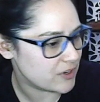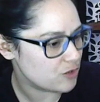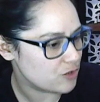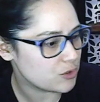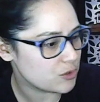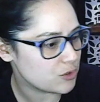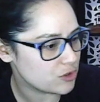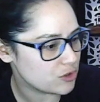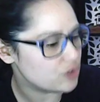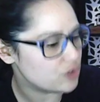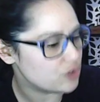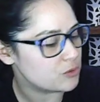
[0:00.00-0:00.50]

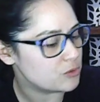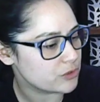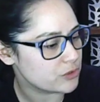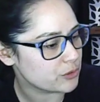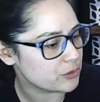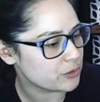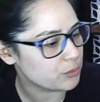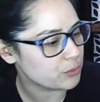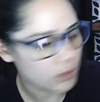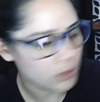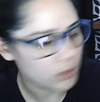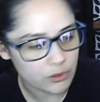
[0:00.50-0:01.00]
could use a
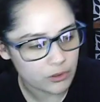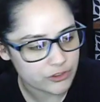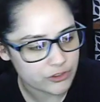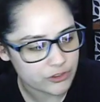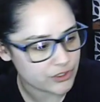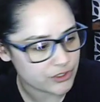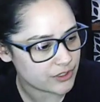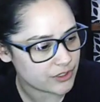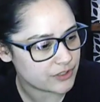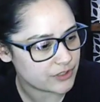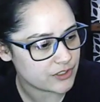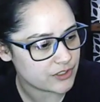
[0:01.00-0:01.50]
roll
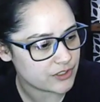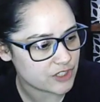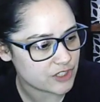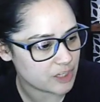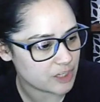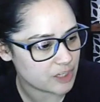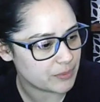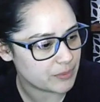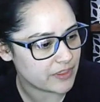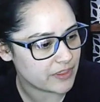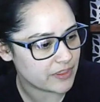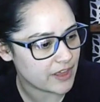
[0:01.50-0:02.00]
to
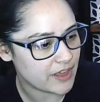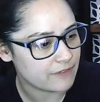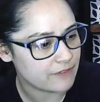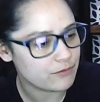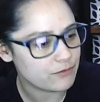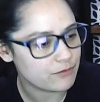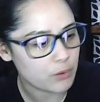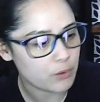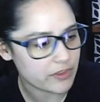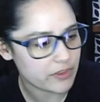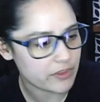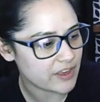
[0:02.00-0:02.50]
determine that
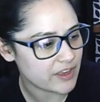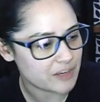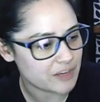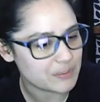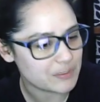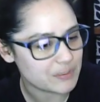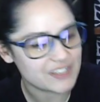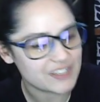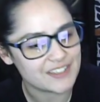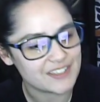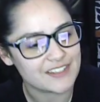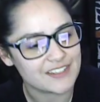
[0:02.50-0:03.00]
for the
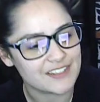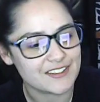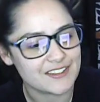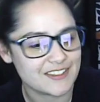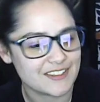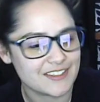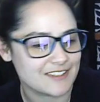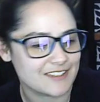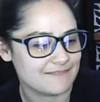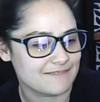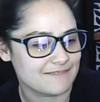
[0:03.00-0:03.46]
NPCs.